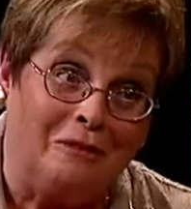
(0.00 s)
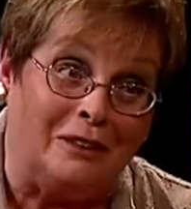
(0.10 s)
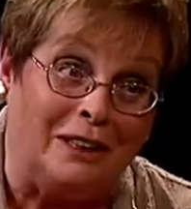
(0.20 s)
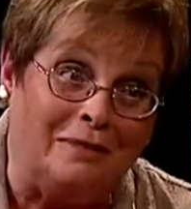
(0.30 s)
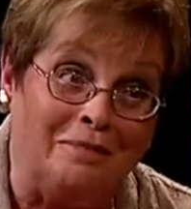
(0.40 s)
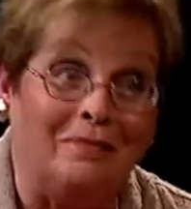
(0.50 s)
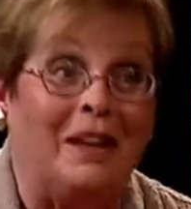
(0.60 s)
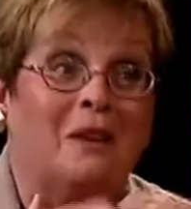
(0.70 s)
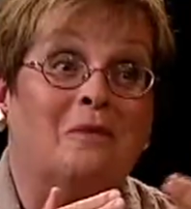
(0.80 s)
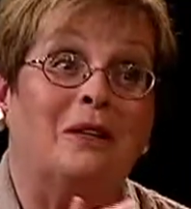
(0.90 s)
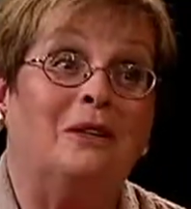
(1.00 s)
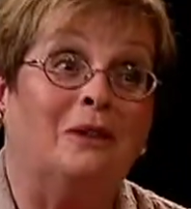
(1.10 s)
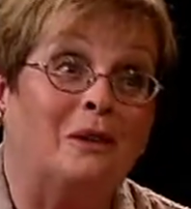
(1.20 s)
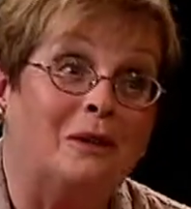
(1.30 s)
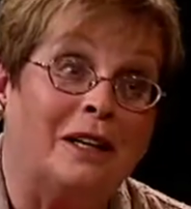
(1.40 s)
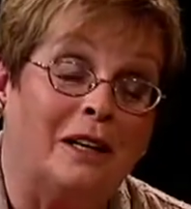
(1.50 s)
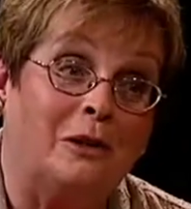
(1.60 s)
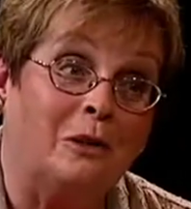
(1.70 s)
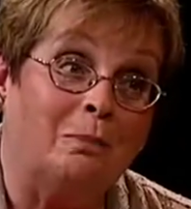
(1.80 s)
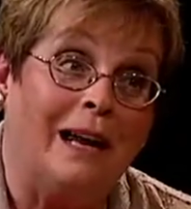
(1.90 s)
Flynn. When you lose
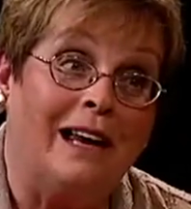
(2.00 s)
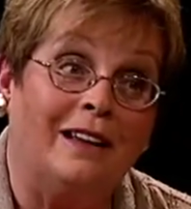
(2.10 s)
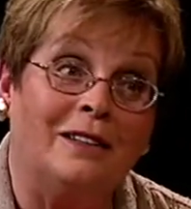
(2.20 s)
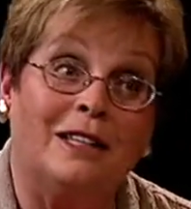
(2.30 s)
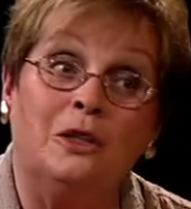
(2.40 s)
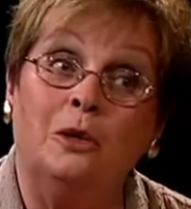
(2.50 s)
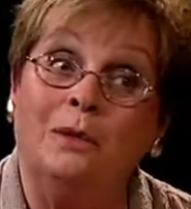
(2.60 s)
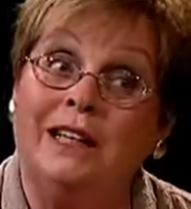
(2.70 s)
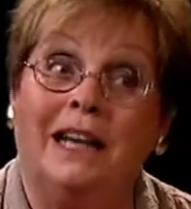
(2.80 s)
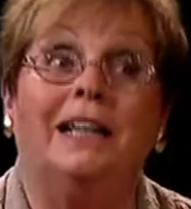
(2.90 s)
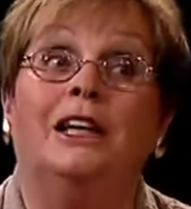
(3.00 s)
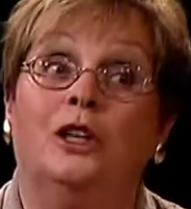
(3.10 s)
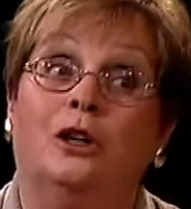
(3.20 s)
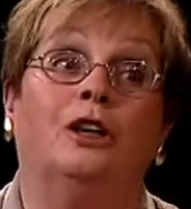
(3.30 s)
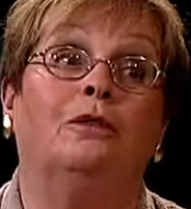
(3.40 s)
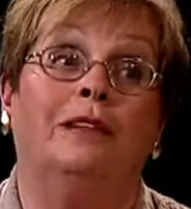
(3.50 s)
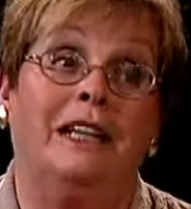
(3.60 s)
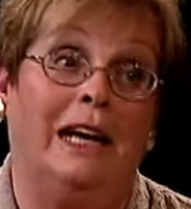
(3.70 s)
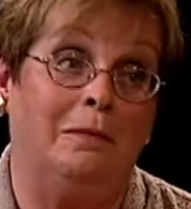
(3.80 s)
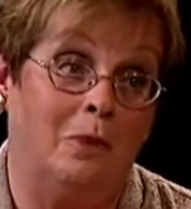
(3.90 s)
100 pounds and you regain it, you're going to
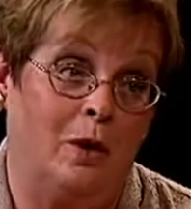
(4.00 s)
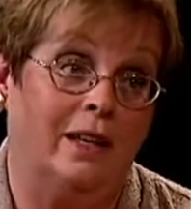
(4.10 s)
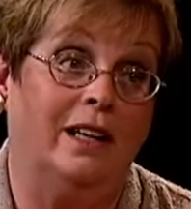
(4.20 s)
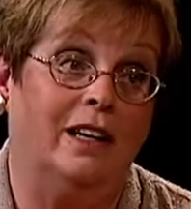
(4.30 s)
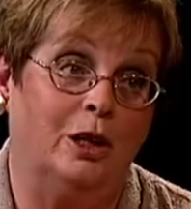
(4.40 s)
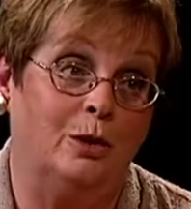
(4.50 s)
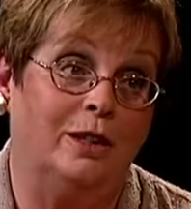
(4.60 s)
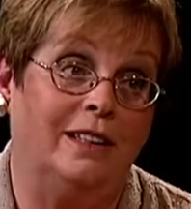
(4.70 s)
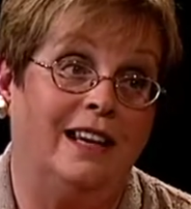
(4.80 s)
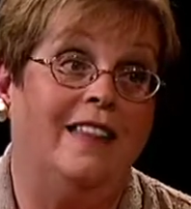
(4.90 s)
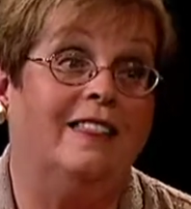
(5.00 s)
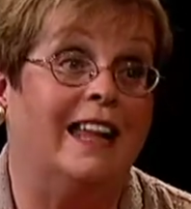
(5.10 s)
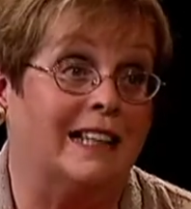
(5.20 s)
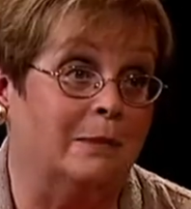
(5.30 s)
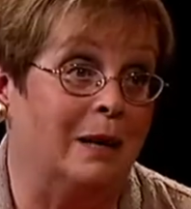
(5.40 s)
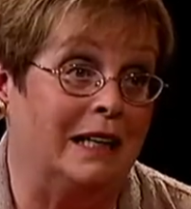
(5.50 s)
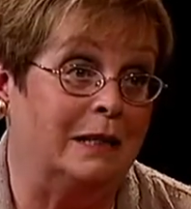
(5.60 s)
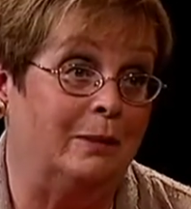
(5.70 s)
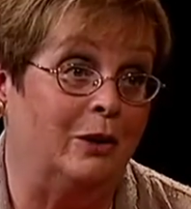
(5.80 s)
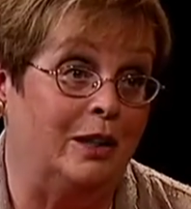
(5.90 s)
regain more than 100. That's my
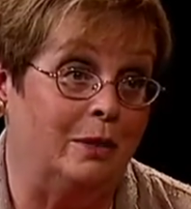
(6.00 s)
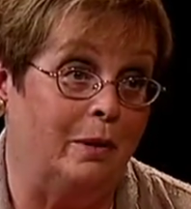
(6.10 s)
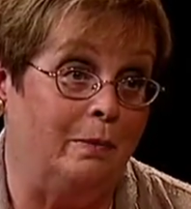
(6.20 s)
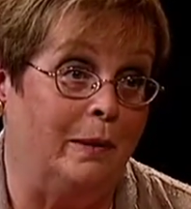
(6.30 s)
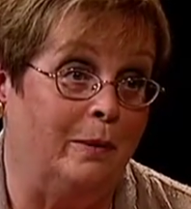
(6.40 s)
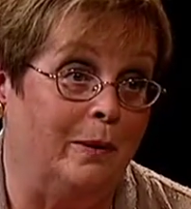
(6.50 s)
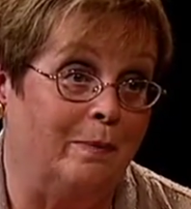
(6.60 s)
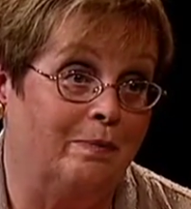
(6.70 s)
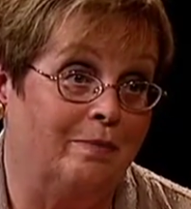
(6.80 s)
experience with people.